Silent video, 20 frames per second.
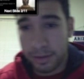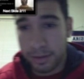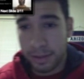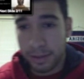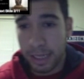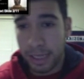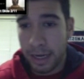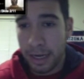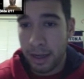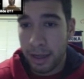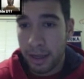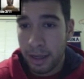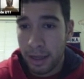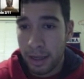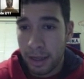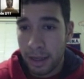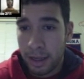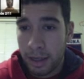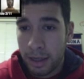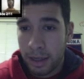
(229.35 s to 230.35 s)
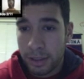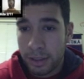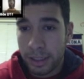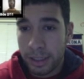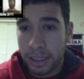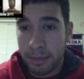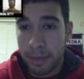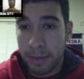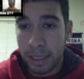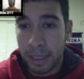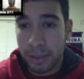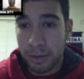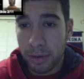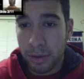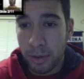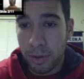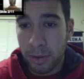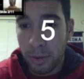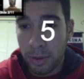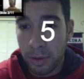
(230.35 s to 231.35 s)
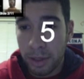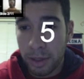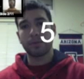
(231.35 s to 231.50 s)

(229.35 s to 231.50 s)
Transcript: Okay, so you're going to press record.